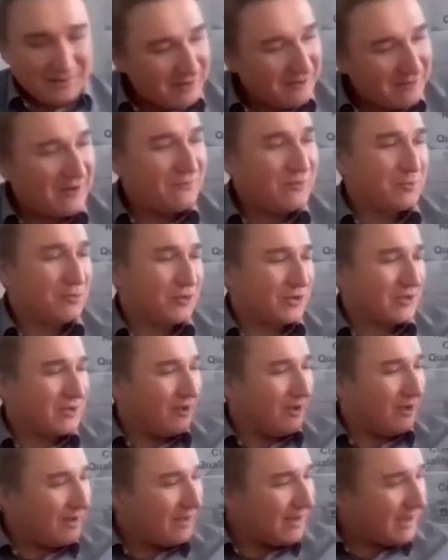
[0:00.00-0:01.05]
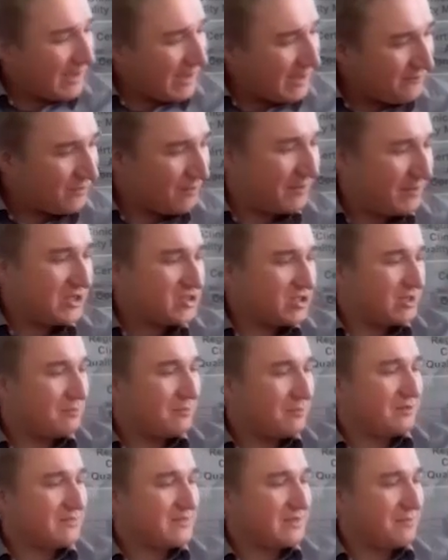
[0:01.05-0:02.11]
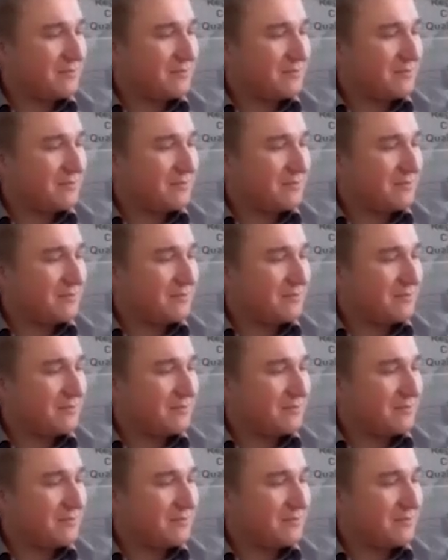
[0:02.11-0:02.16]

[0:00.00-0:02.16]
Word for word: Review protocol, information about the